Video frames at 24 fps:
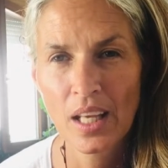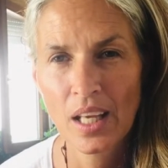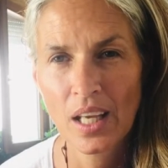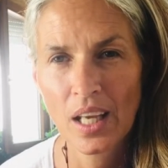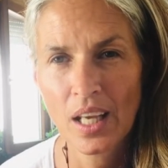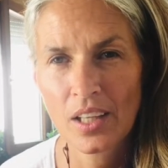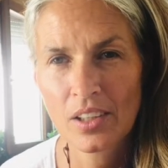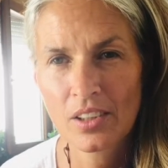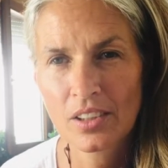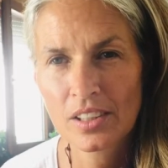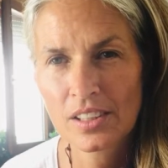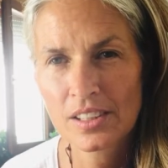
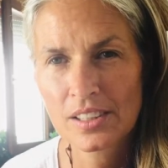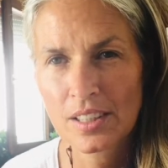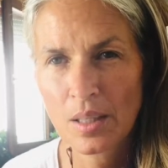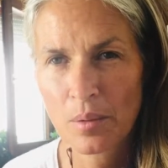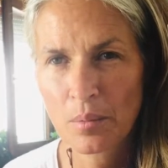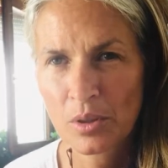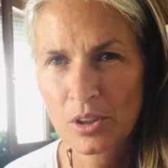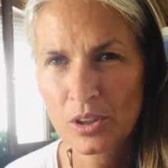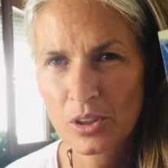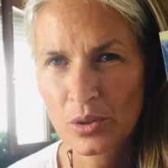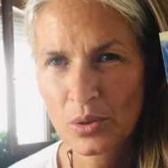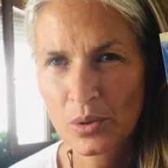And on the
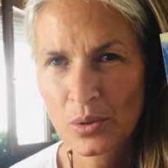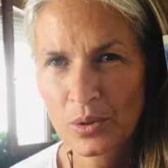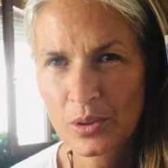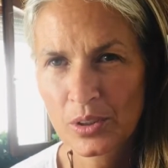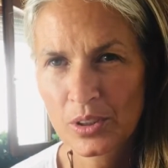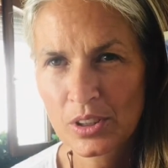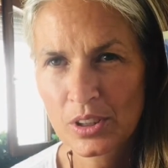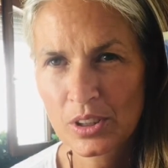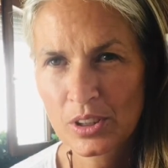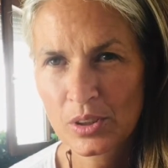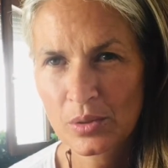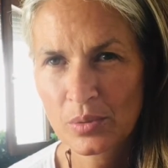summer
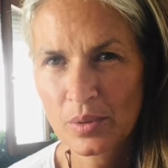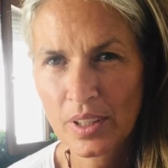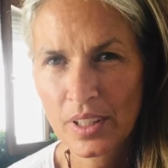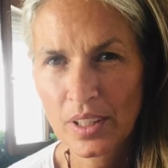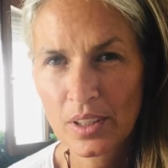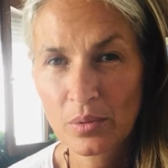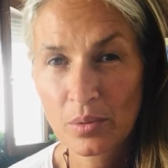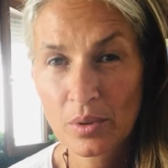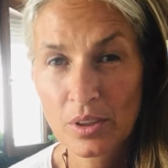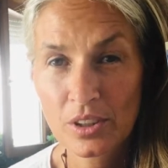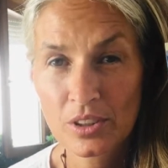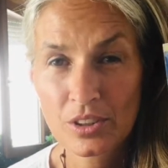solstice, right,
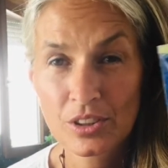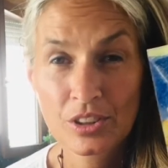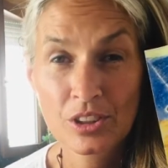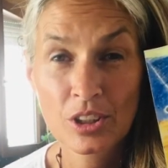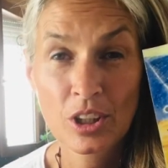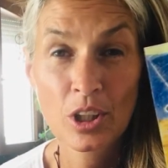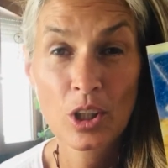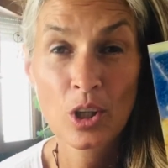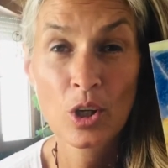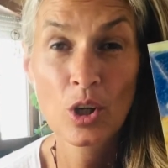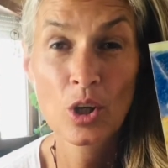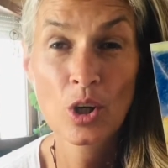where it's the
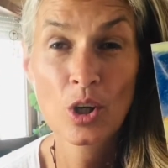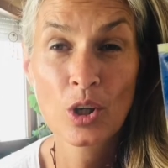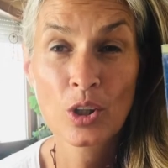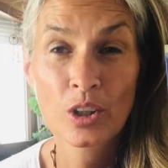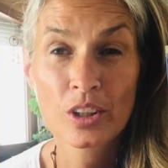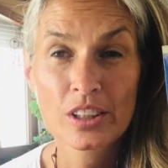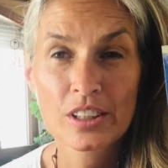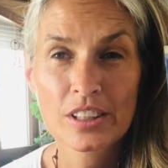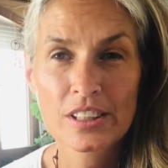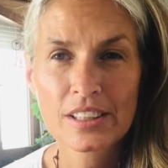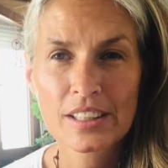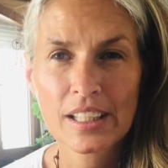
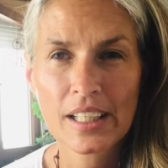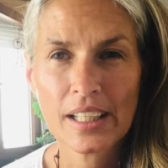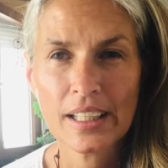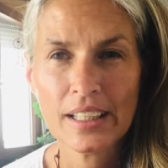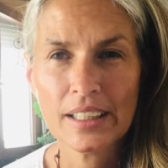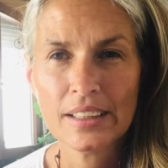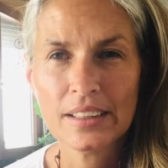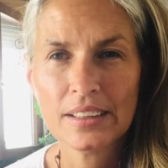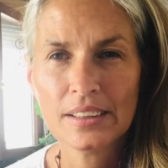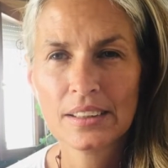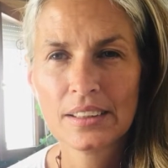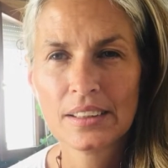longest
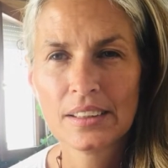day,